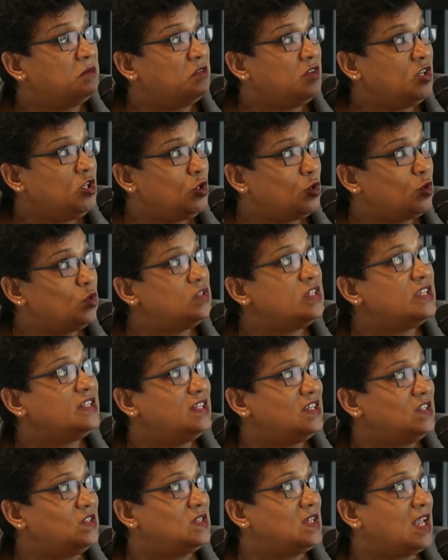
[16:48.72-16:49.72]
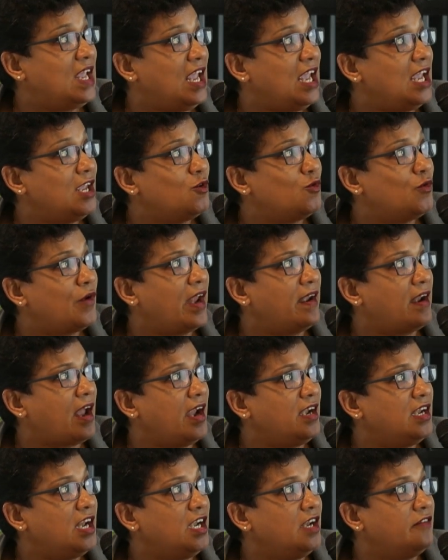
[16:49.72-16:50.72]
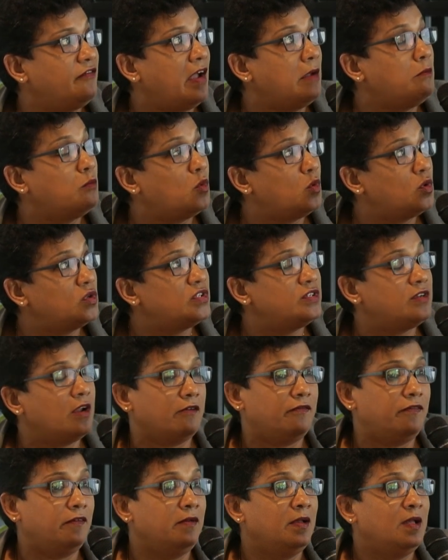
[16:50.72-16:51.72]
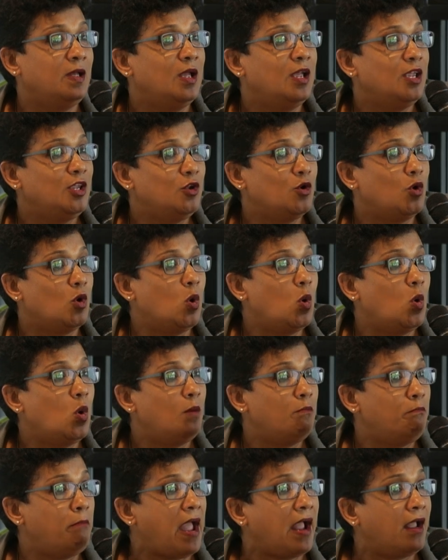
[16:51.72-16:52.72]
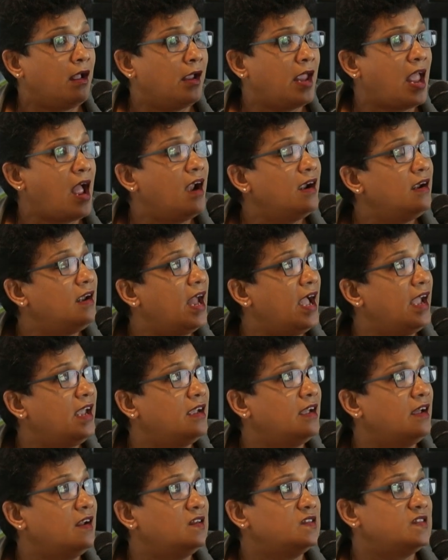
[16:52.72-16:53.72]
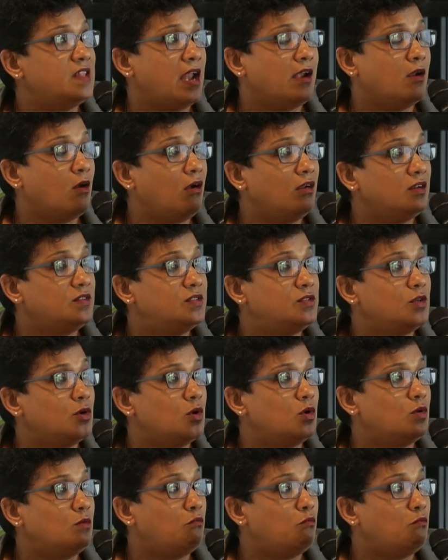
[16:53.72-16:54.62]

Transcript: Using this key, you can identify most of your backyard lichens and also